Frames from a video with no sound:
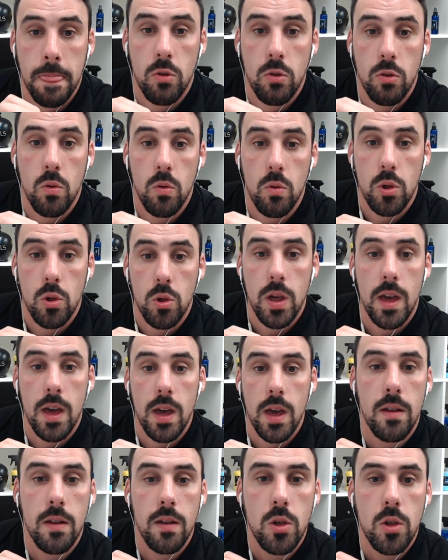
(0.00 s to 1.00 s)
So
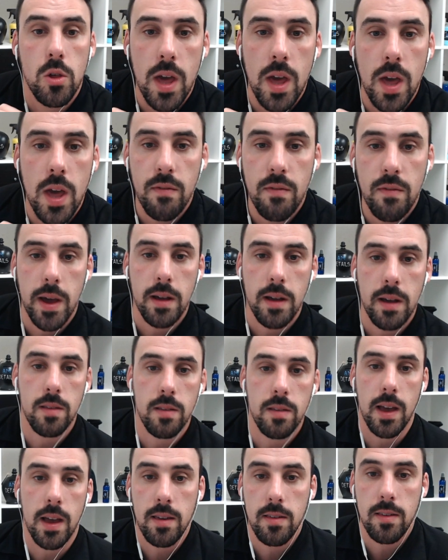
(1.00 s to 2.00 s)
Chef Michael
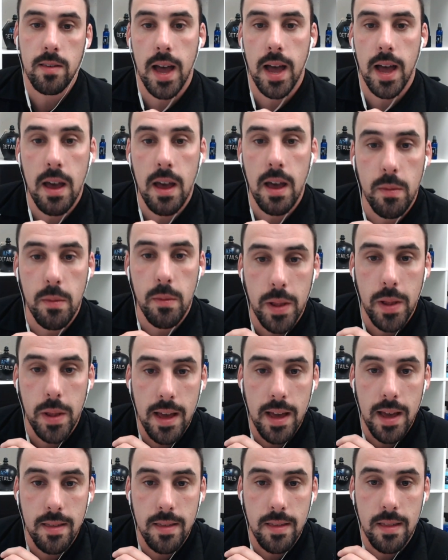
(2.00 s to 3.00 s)
has asked, I have
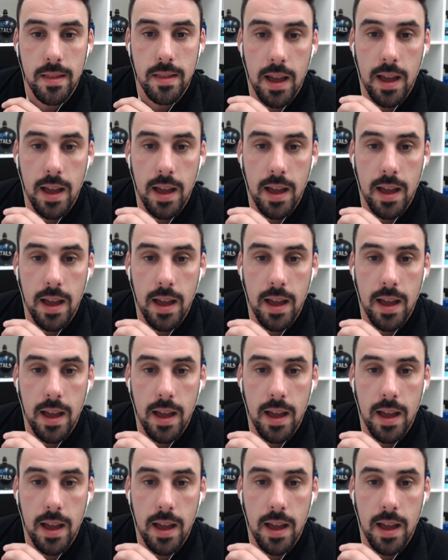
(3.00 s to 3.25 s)
plastic